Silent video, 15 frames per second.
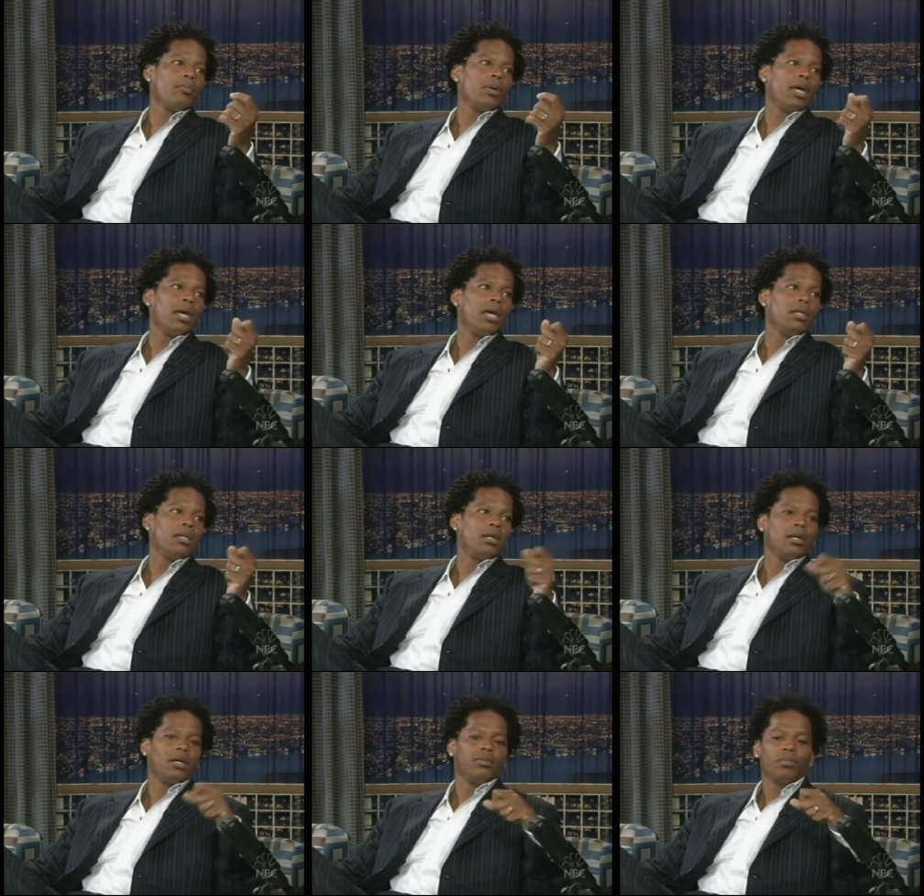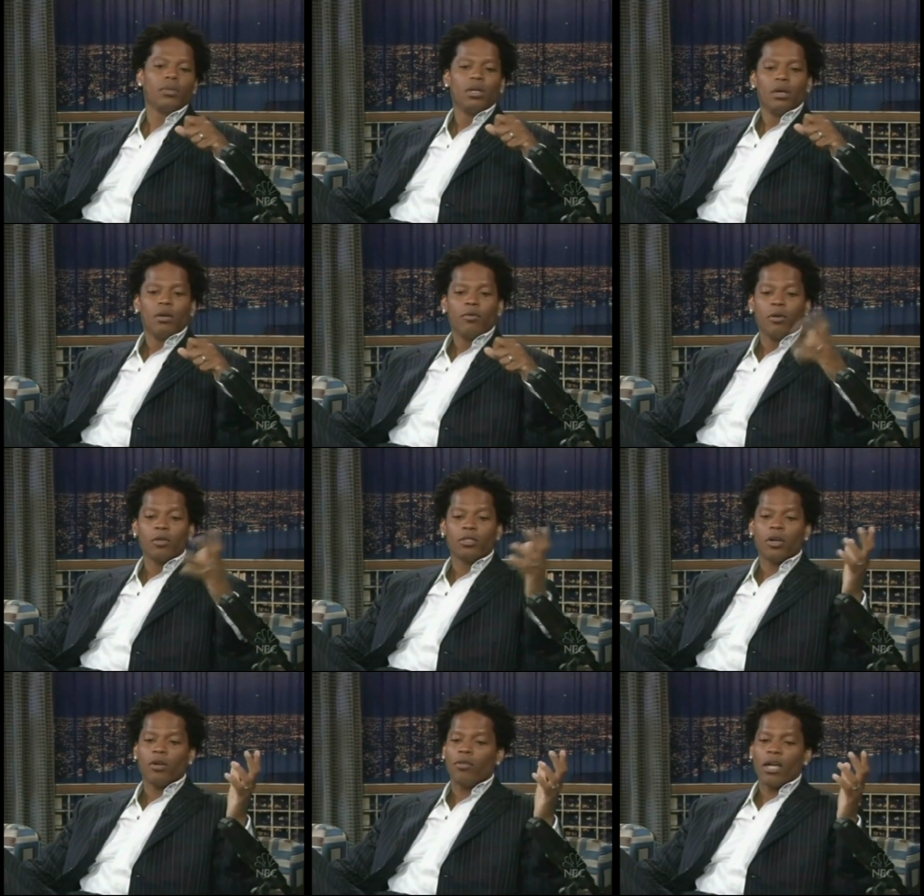Mm -hmm. And uh,
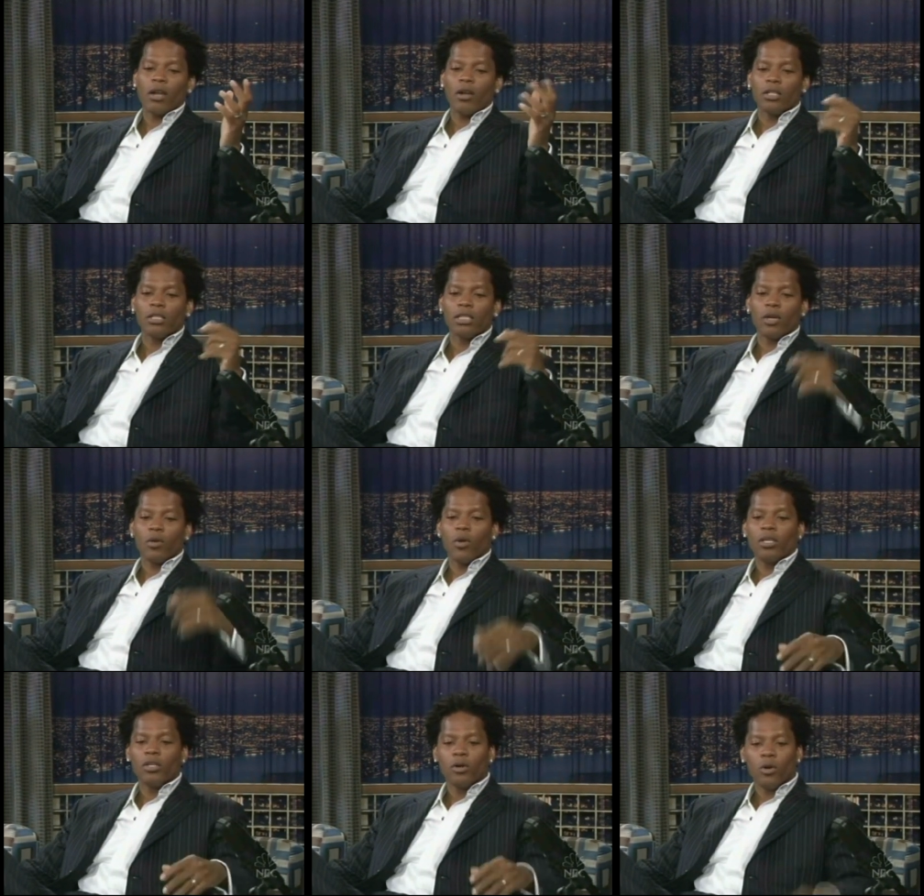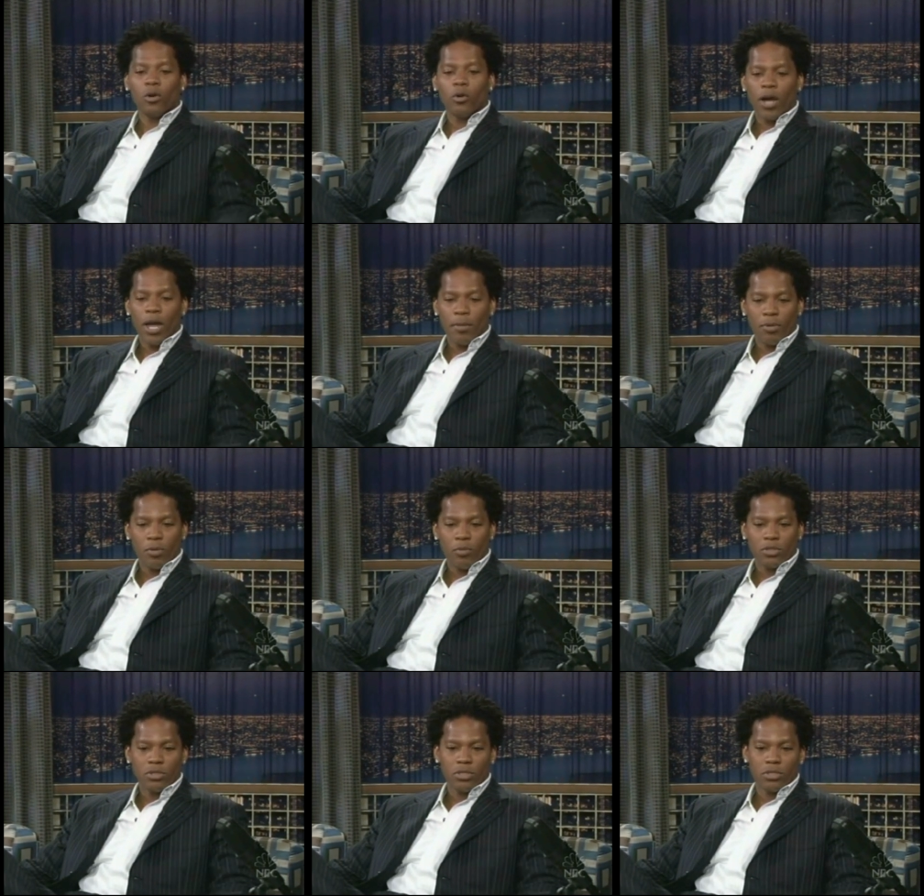first off, I don't understand why you go
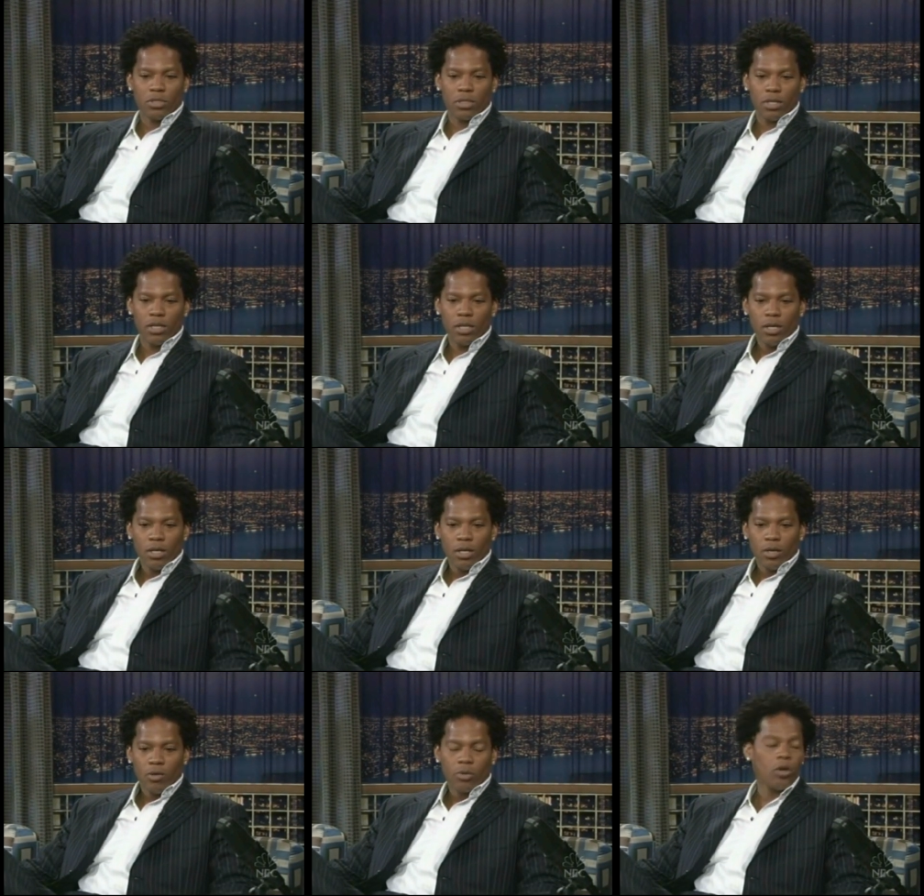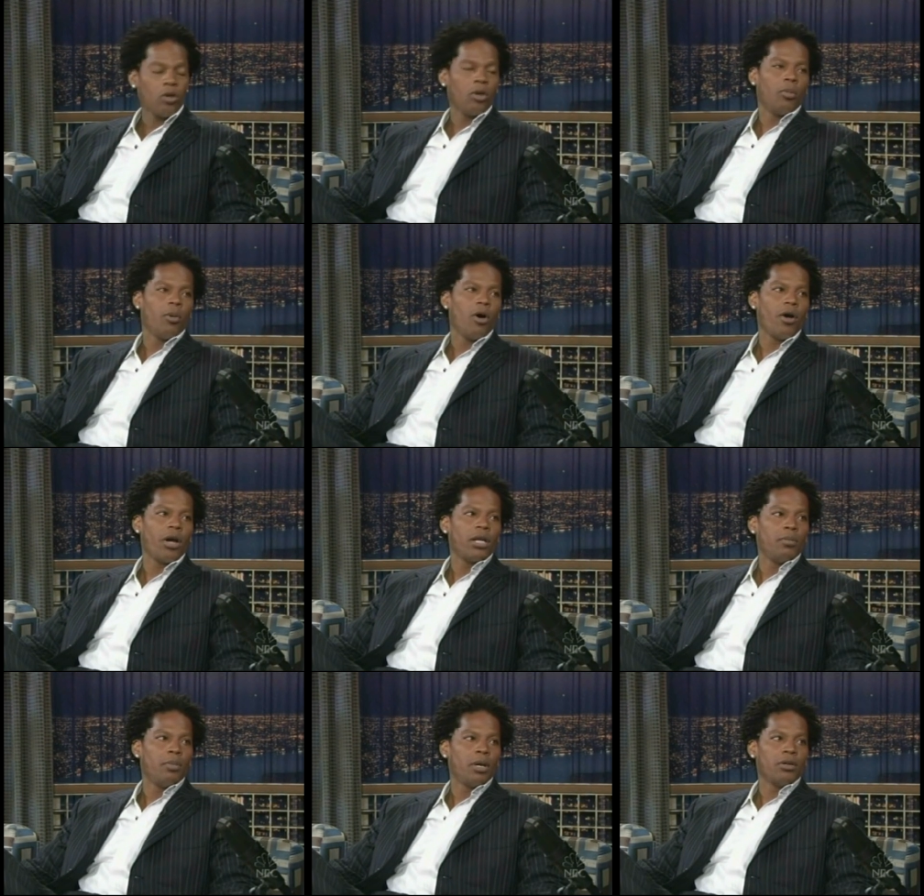cramping with just a granola
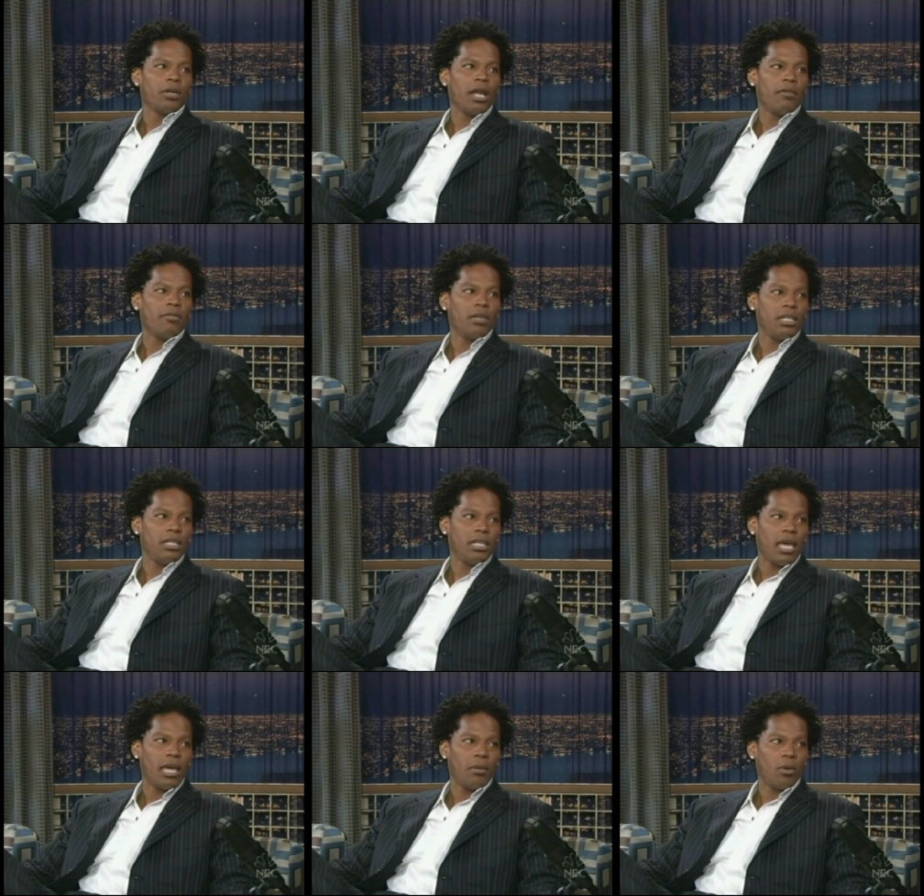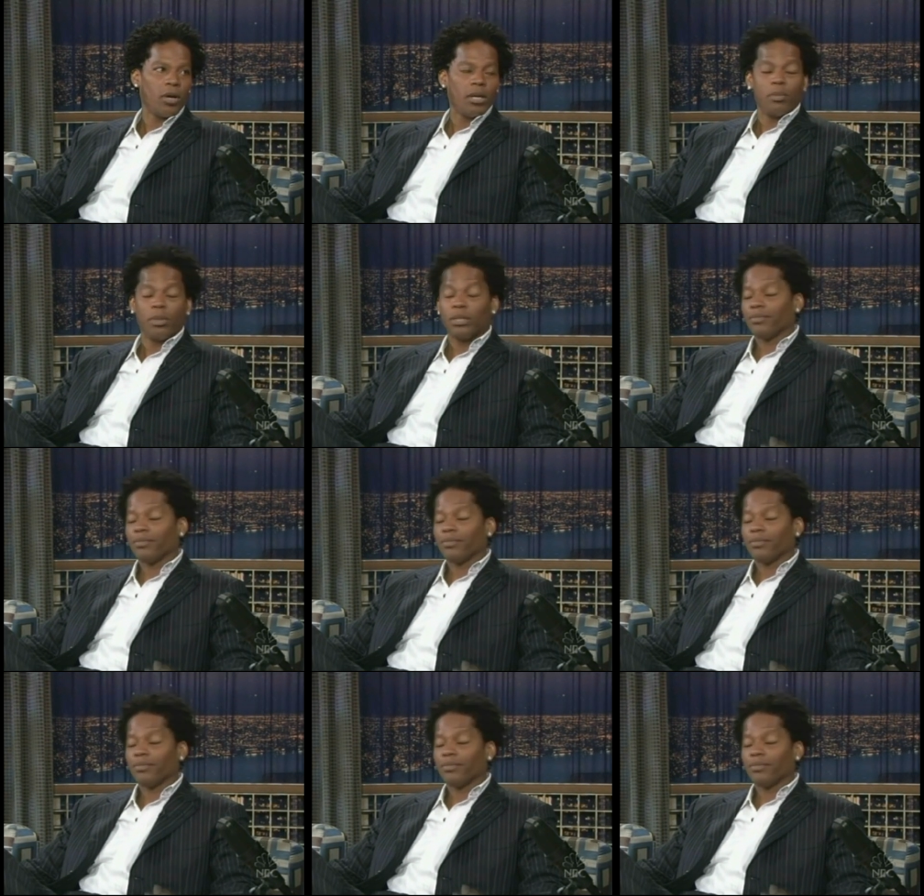bar and a butter knife any damn way. But,